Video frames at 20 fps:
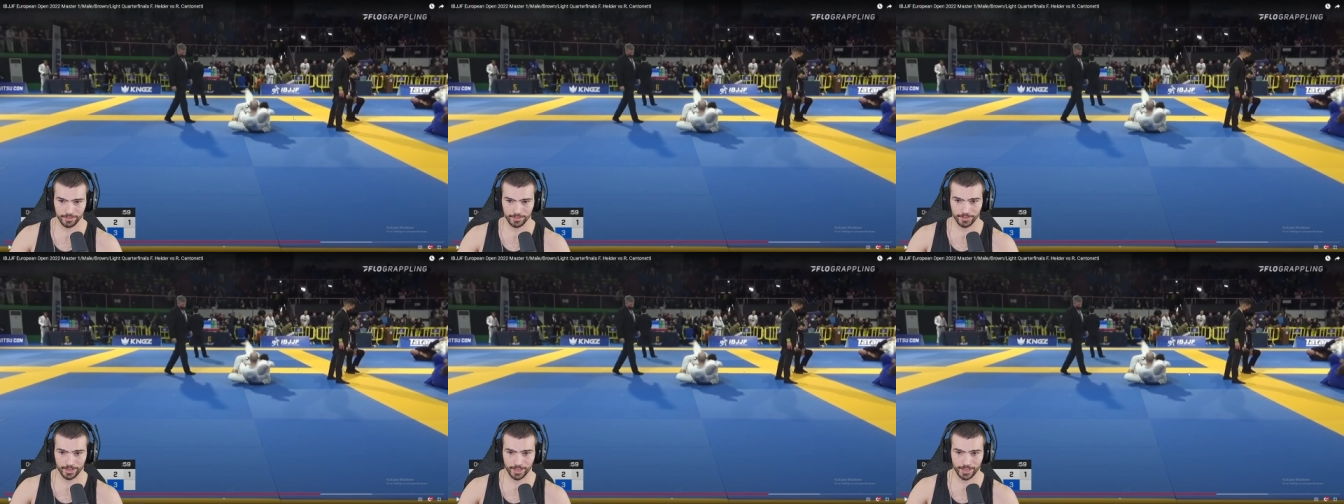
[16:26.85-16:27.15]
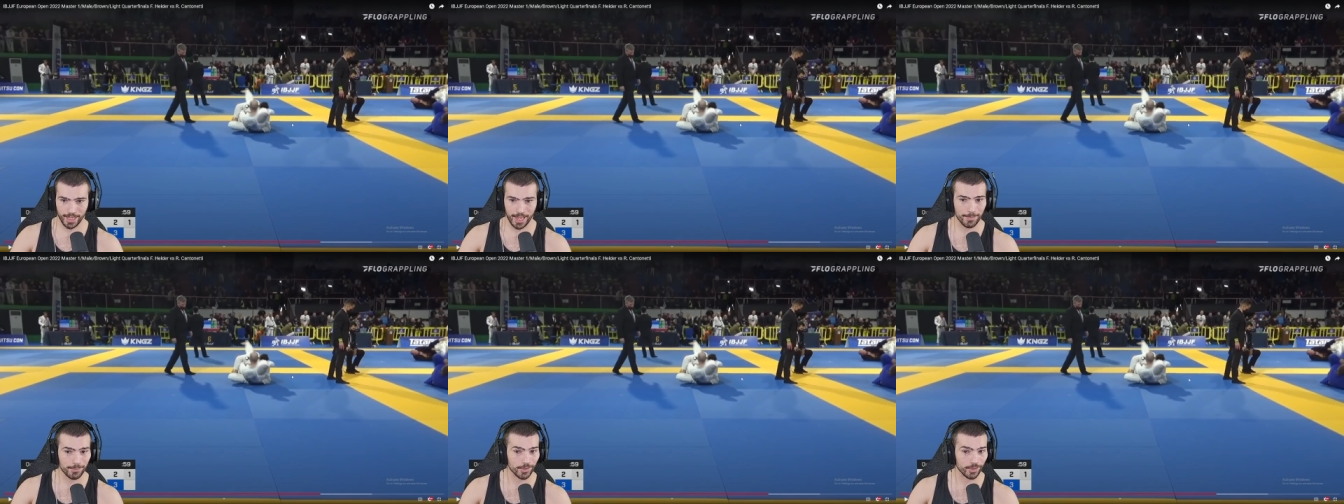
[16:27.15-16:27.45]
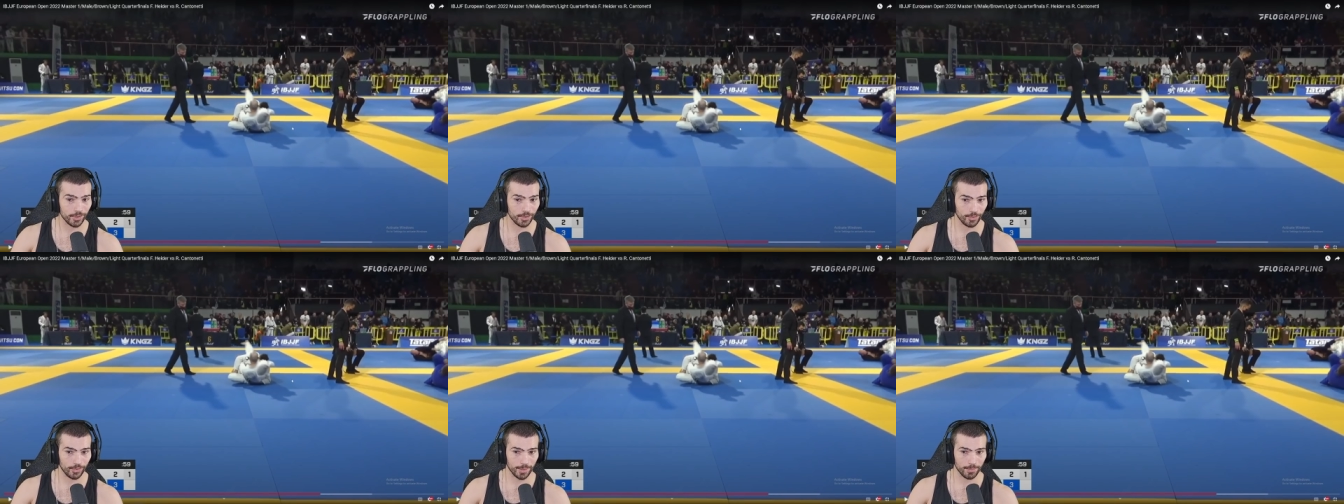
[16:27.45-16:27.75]
Like,
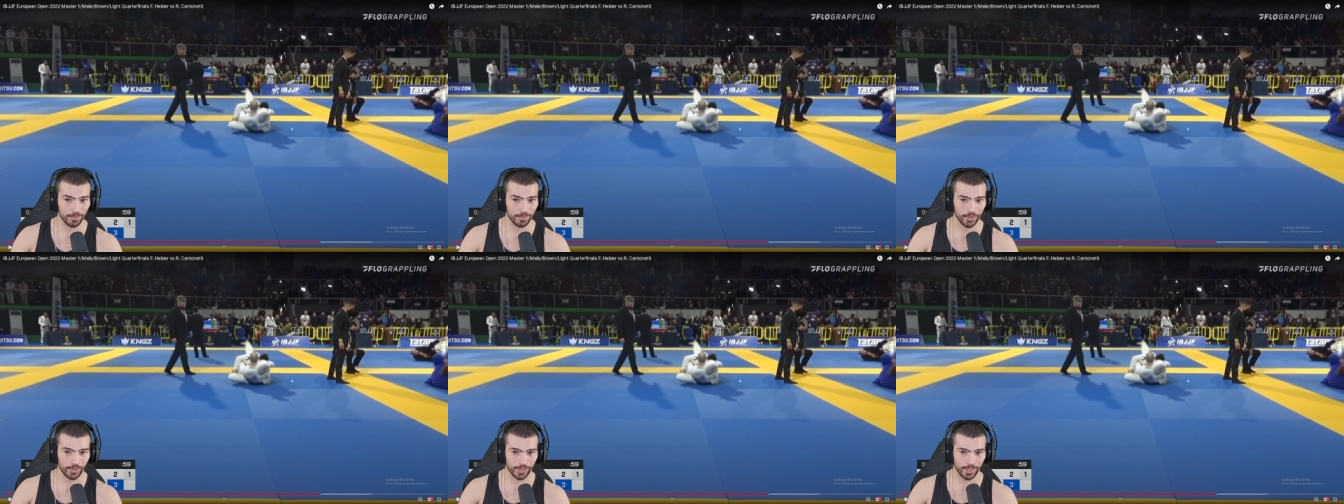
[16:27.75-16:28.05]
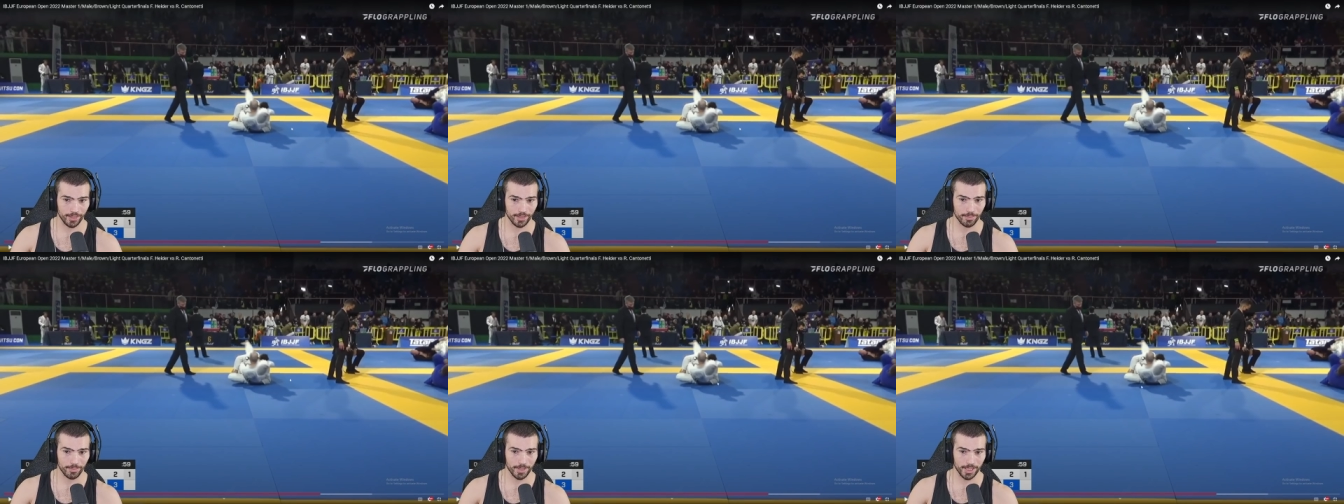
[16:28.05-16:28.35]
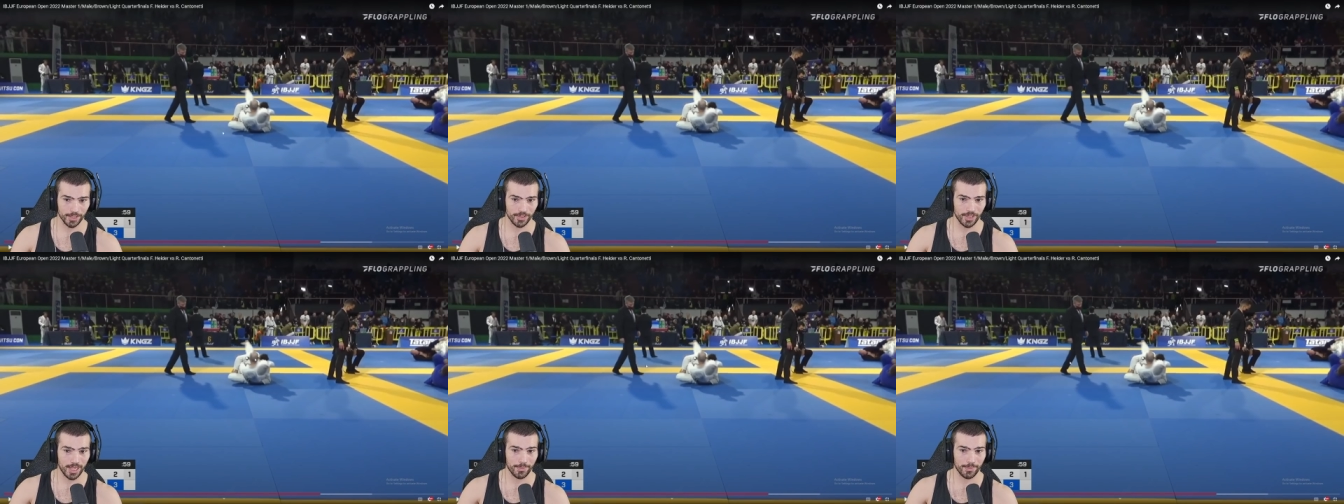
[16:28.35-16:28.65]
absolutely brilliant,
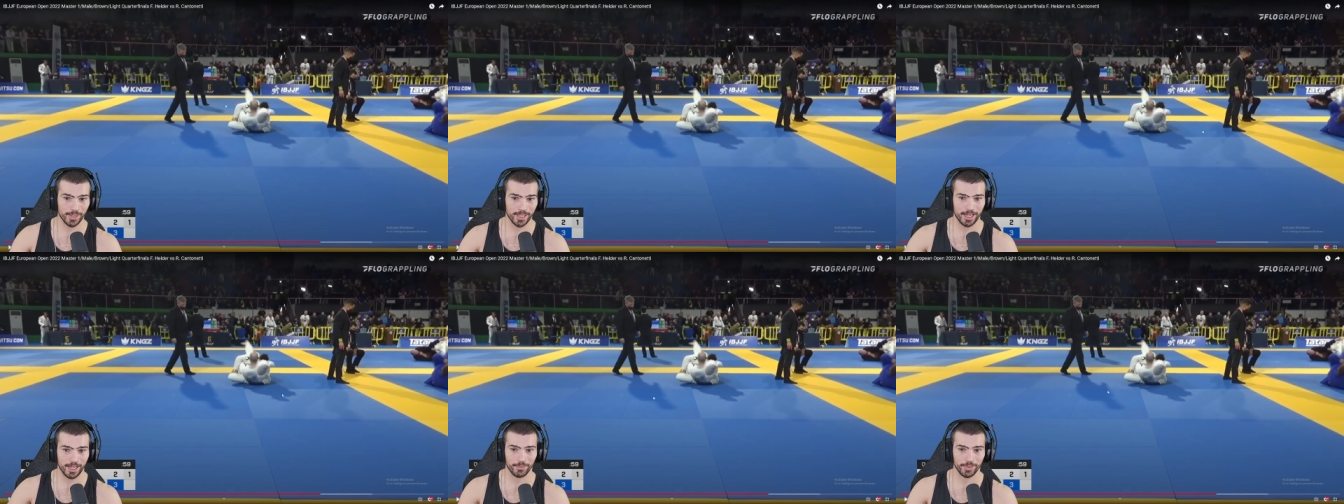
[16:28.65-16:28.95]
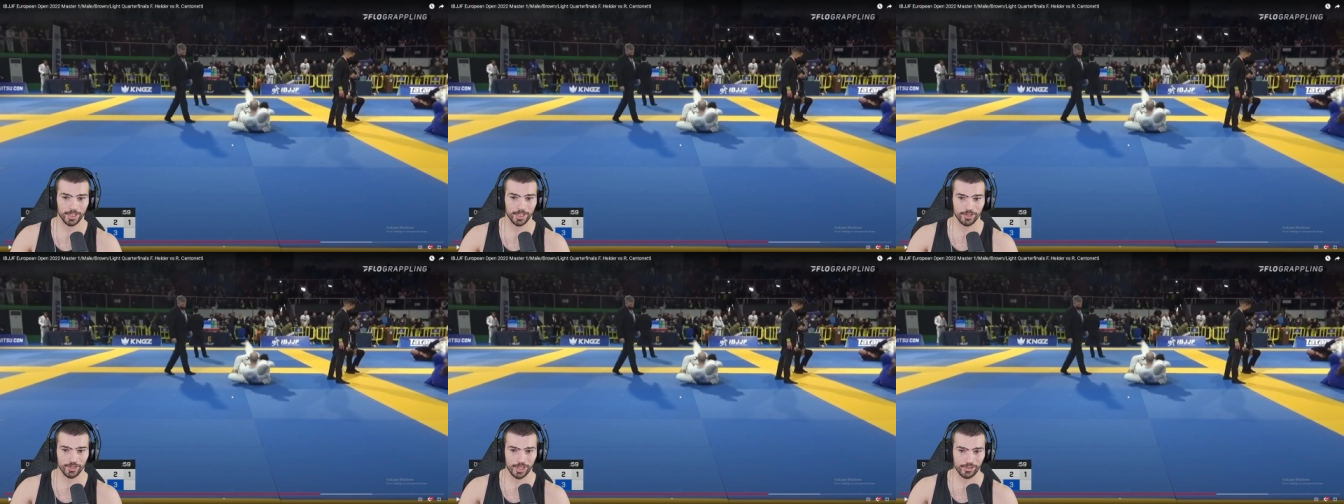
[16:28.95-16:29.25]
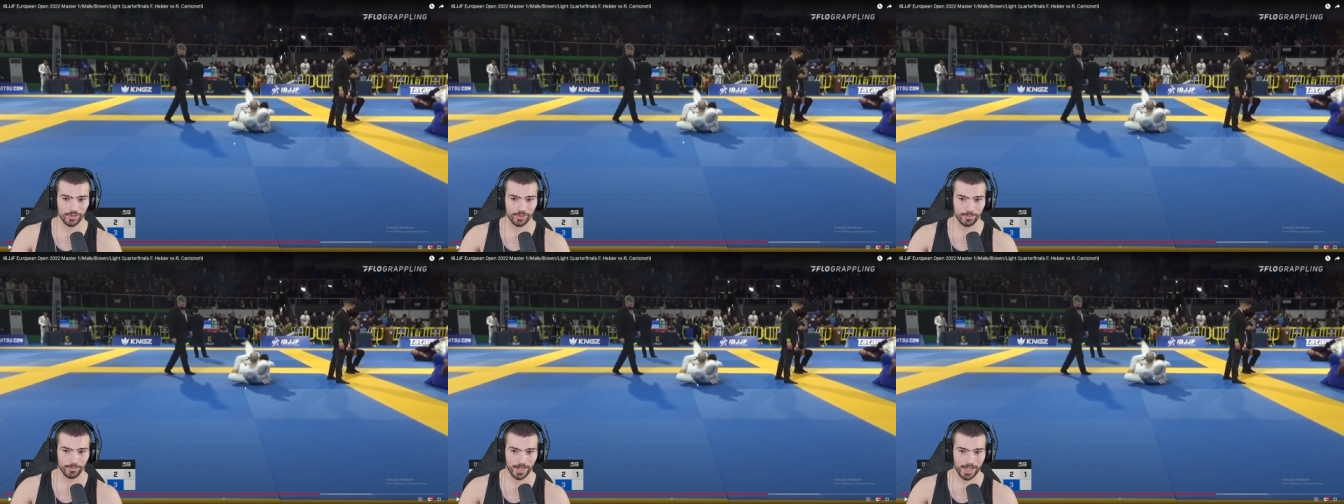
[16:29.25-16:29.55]
because now he can't really
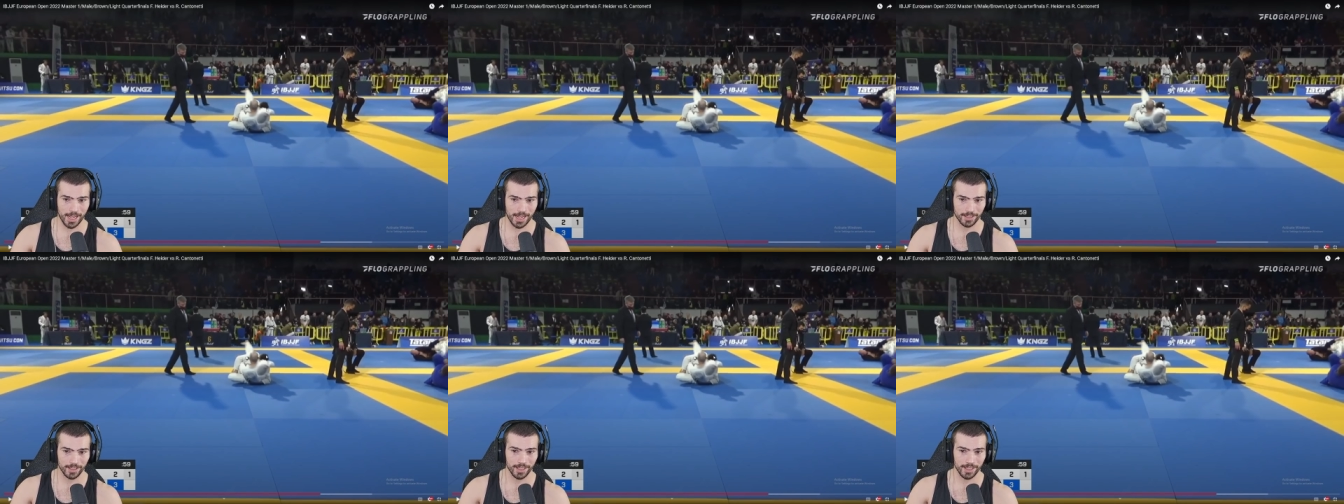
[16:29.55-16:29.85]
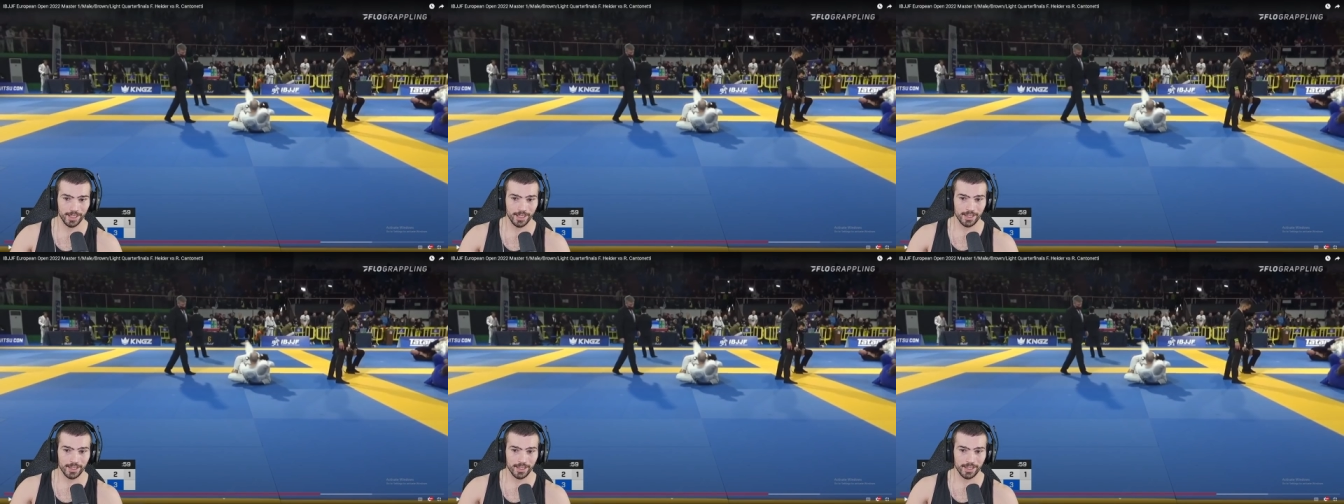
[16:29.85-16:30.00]
chase your back.